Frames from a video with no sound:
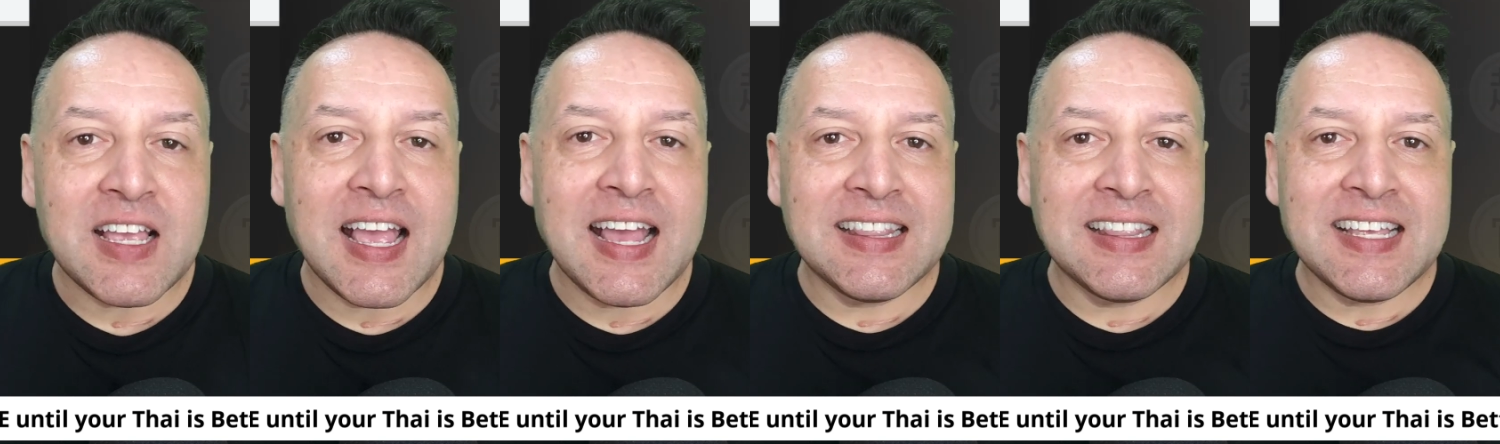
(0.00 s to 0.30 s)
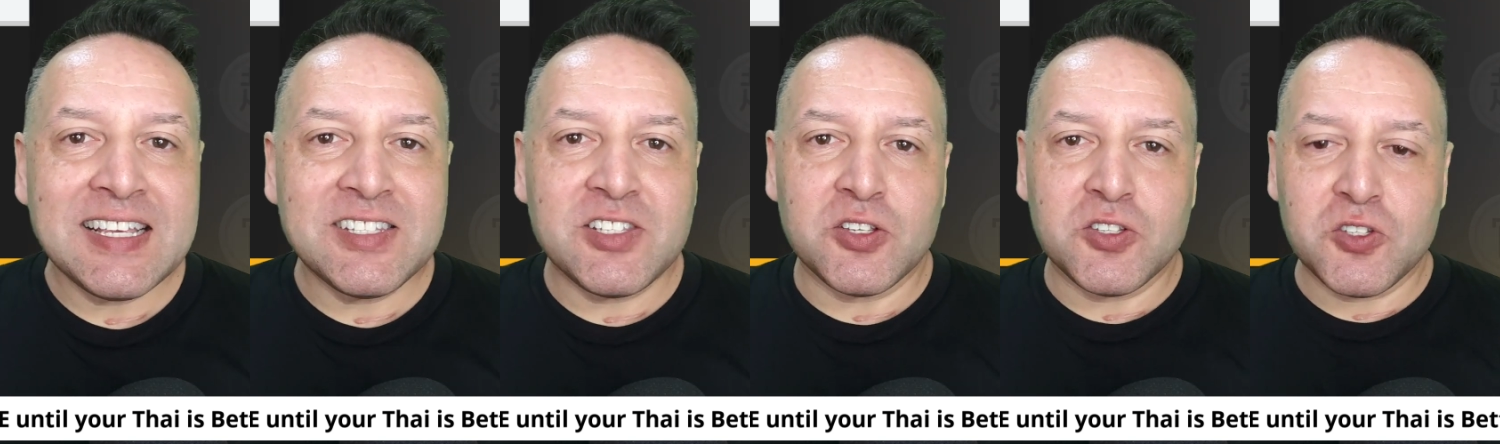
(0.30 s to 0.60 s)
and
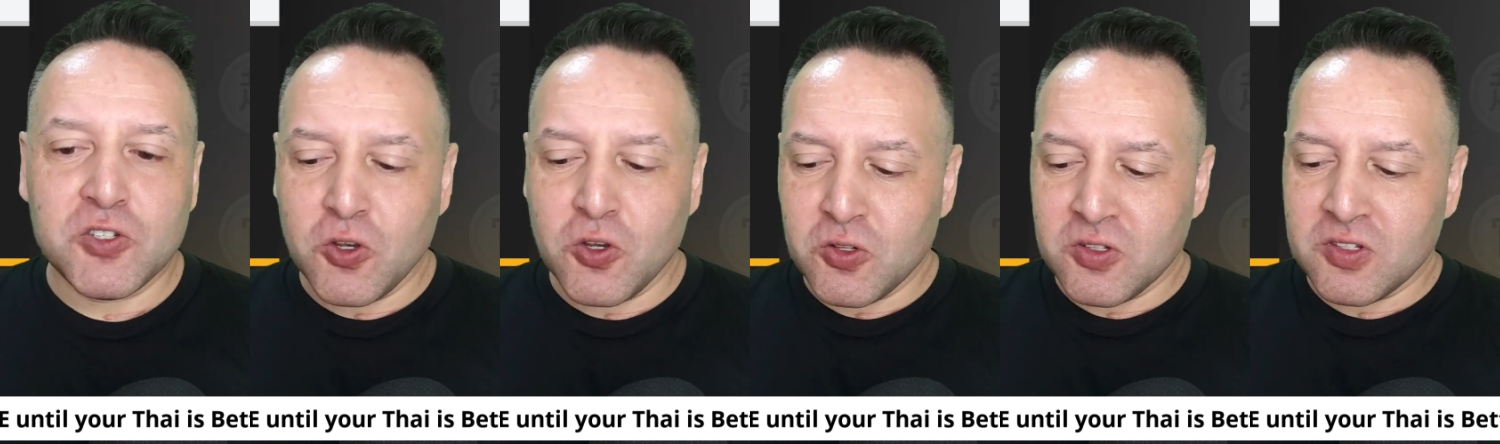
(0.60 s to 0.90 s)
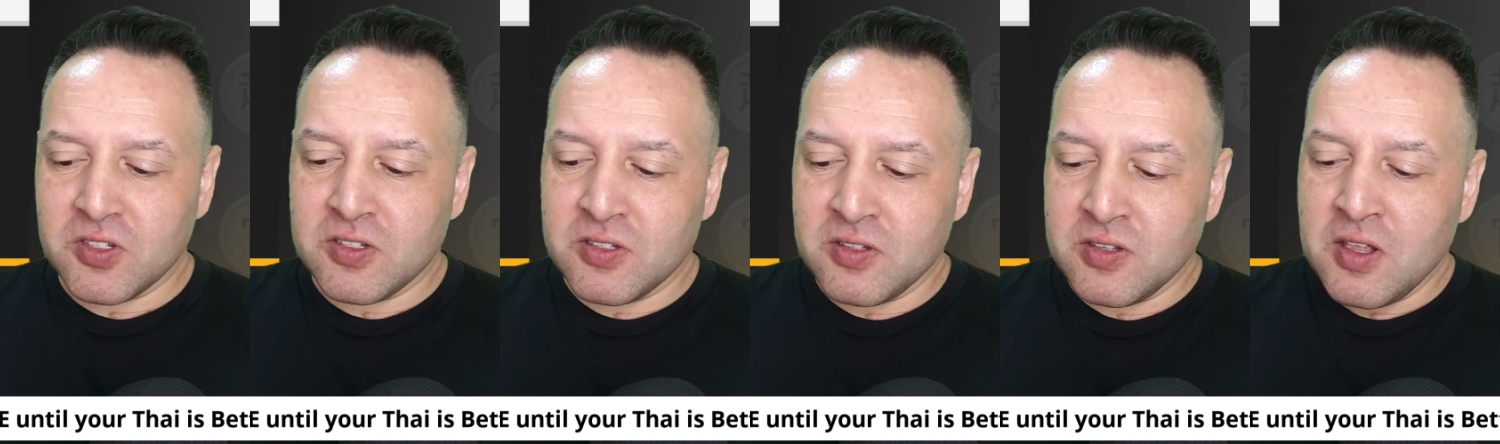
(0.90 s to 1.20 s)
there's a
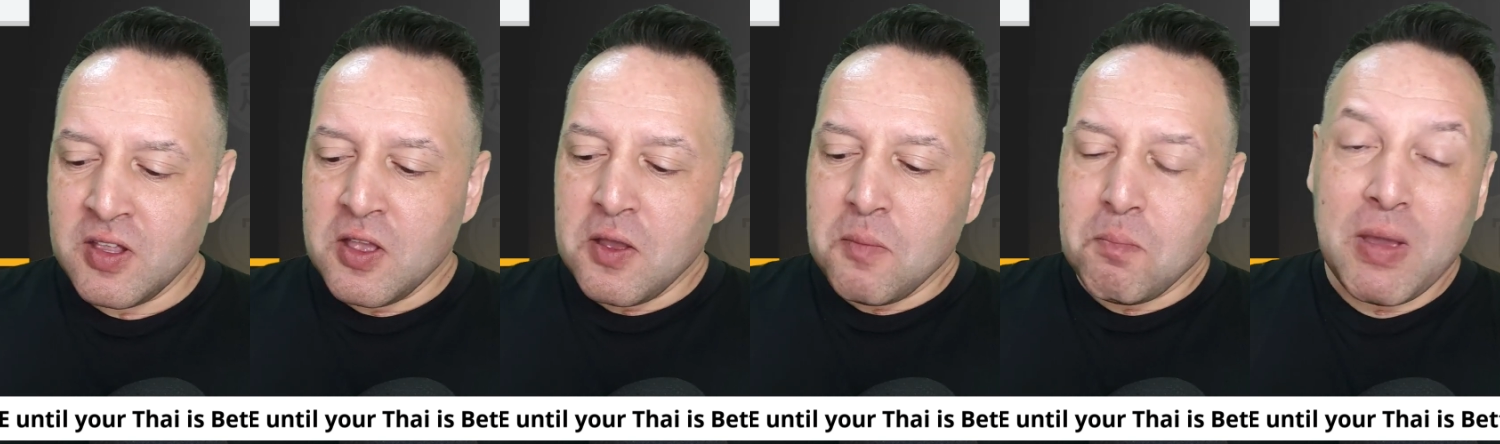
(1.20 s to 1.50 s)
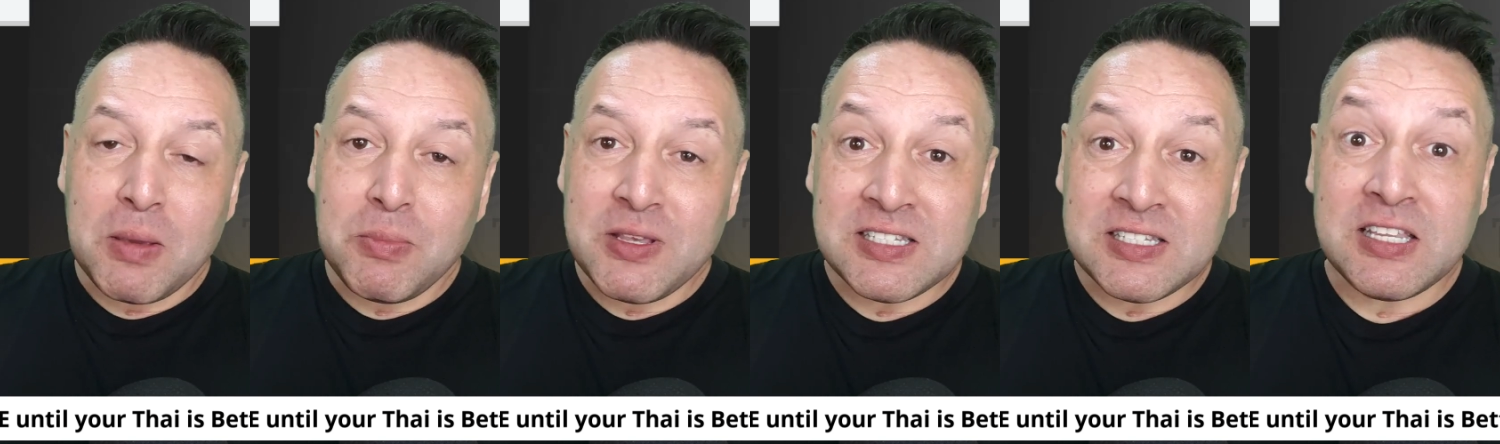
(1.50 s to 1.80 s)
certain
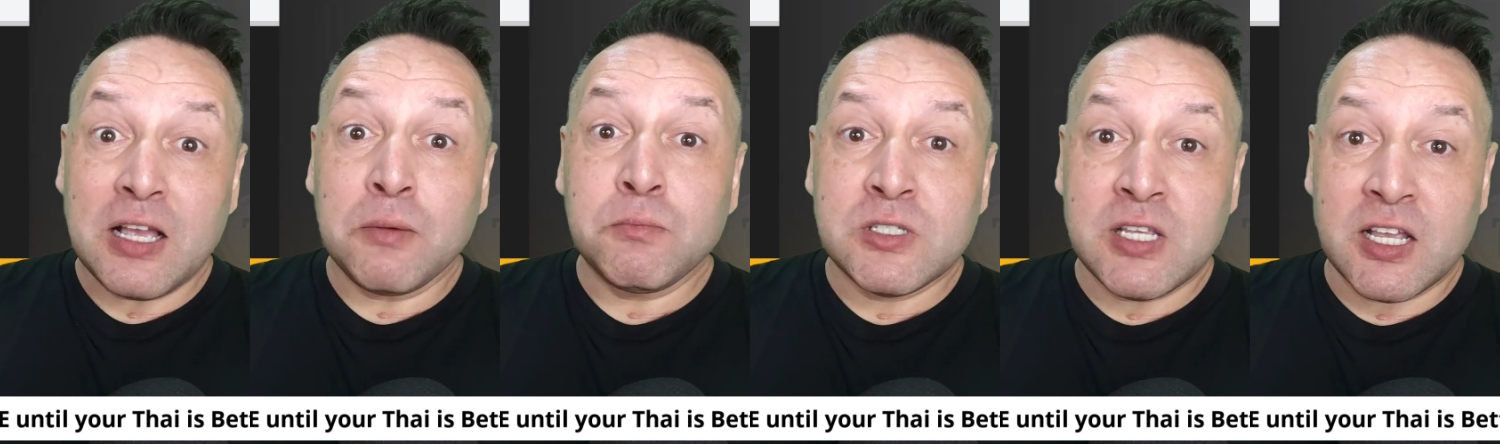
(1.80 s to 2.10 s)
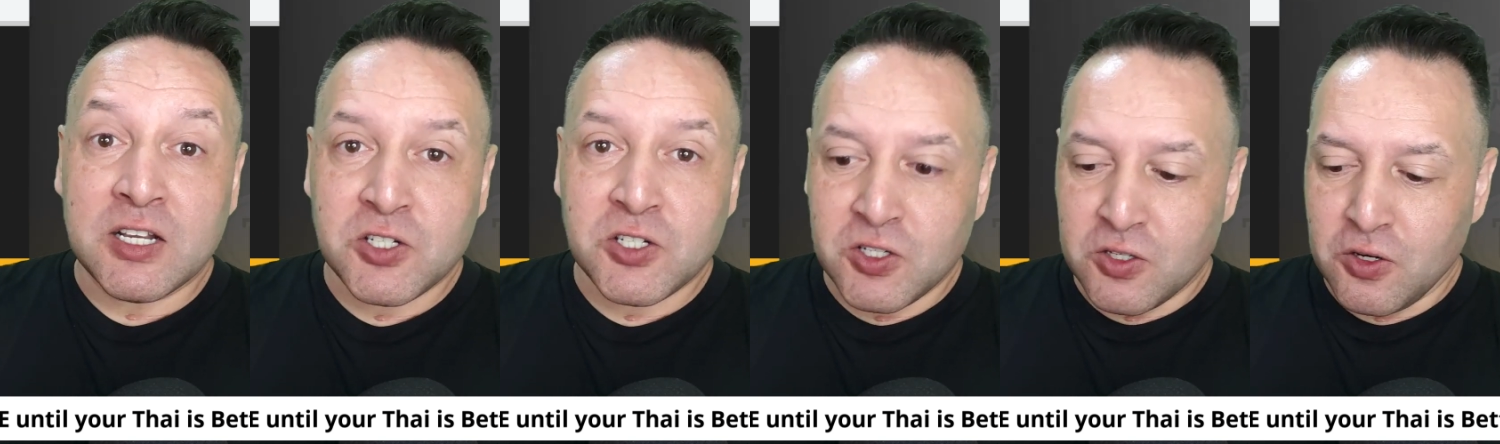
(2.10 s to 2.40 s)
maybe
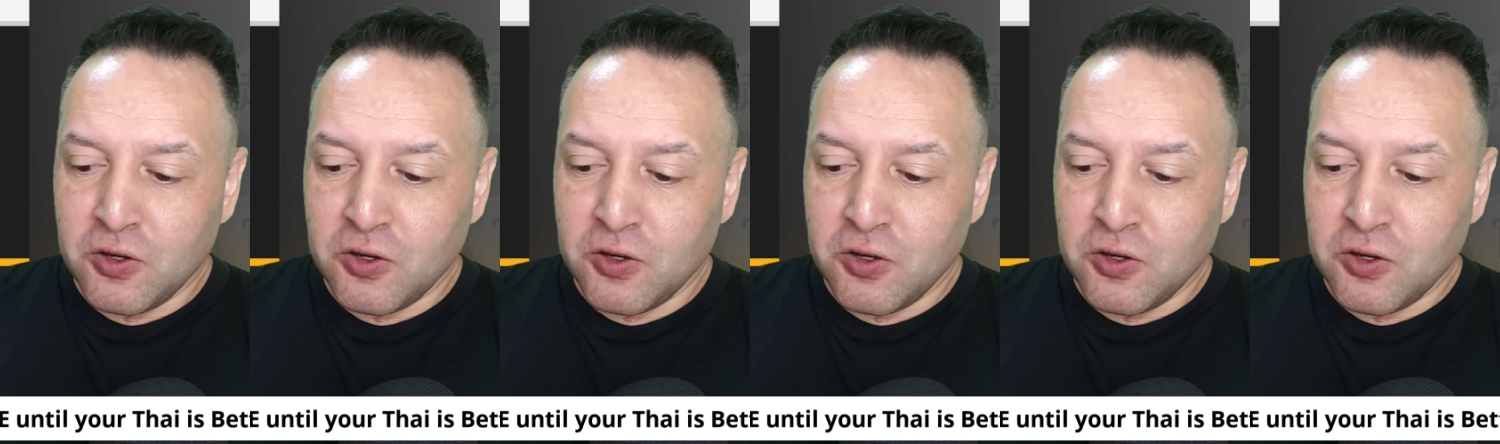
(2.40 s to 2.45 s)
subsection